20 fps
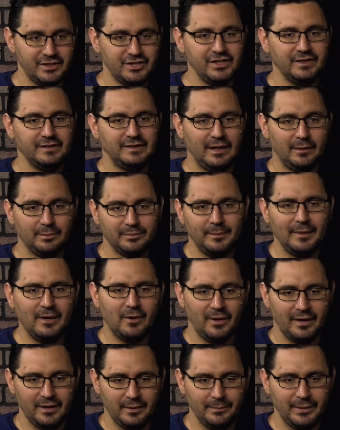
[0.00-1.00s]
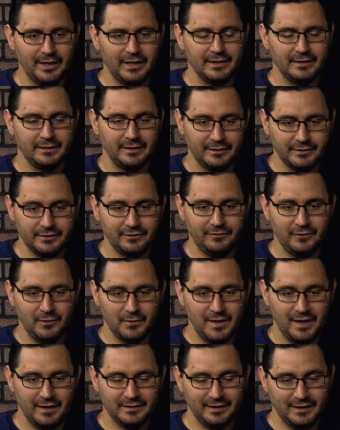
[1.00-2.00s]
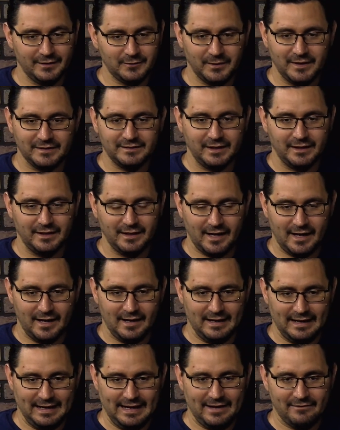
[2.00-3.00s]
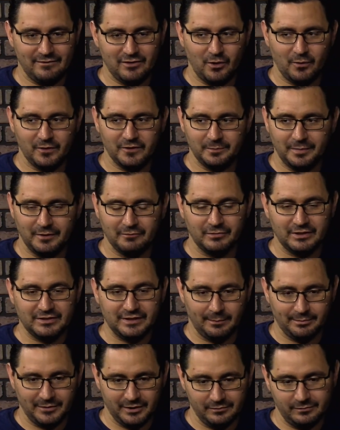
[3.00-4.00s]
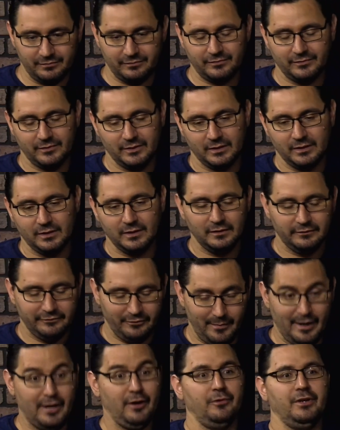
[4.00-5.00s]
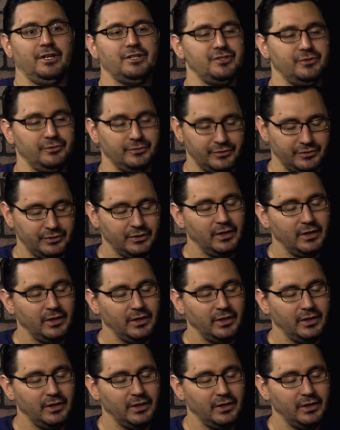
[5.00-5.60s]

She's helped me quite a bit, and there's a few things. That's why I said, like, I haven't always been receptive for my own issues.